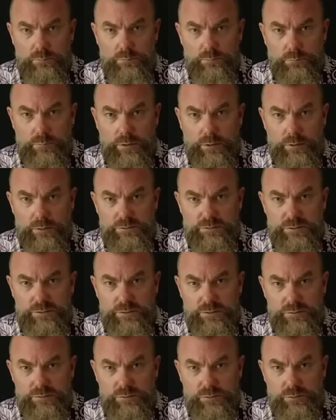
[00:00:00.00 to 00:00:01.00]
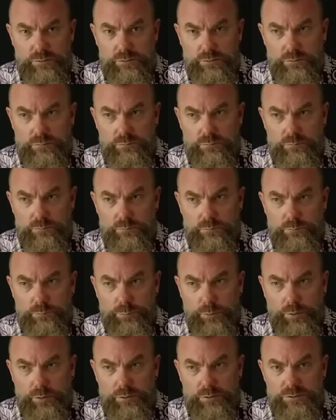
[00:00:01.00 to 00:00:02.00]
marriages or
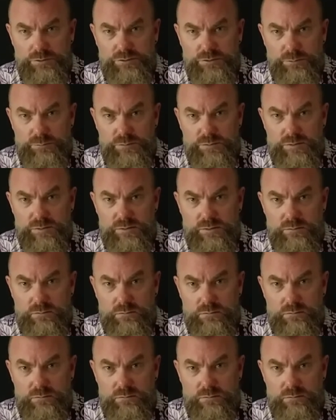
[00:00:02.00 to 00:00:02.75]
partnerships